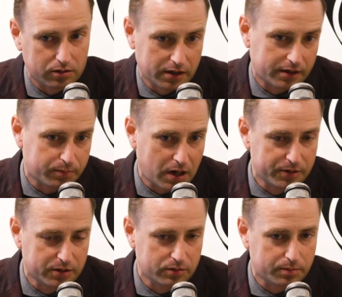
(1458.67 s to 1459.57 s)
Like
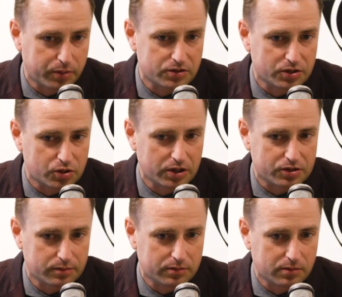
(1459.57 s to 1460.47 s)
probably the presidential
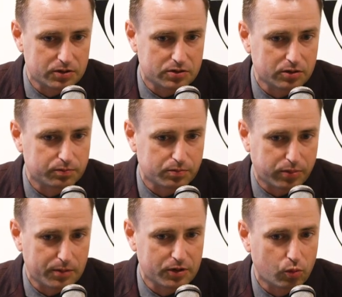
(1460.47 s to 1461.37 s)
election is the
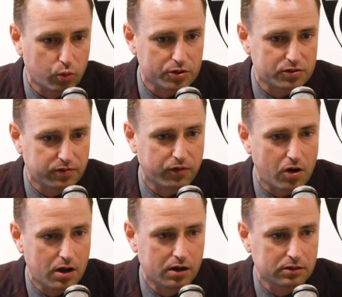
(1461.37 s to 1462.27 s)
probably the worst
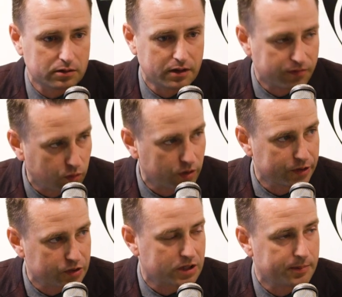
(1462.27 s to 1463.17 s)
fall in four
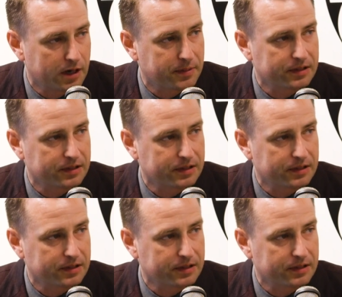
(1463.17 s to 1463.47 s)
years coming up.